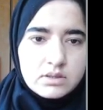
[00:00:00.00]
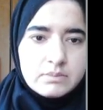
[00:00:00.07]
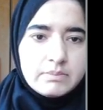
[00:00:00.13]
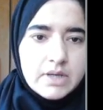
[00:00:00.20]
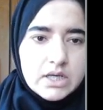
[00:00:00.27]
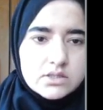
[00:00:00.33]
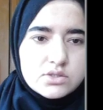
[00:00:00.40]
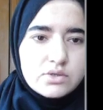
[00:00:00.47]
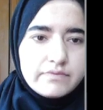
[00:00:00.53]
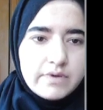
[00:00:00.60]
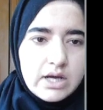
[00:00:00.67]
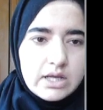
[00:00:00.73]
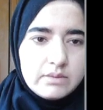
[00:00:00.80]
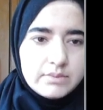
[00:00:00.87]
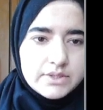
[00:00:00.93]
parts of
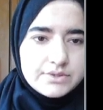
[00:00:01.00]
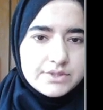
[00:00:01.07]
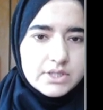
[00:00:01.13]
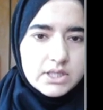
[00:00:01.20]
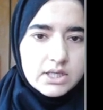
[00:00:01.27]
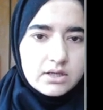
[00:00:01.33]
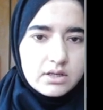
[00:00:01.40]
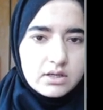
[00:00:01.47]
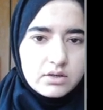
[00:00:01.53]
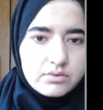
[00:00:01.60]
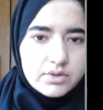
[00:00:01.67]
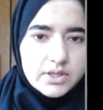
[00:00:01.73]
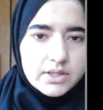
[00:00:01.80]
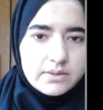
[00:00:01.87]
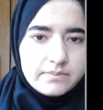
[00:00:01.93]
alimentary canal.
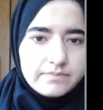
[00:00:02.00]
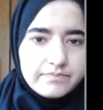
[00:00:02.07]
Okay,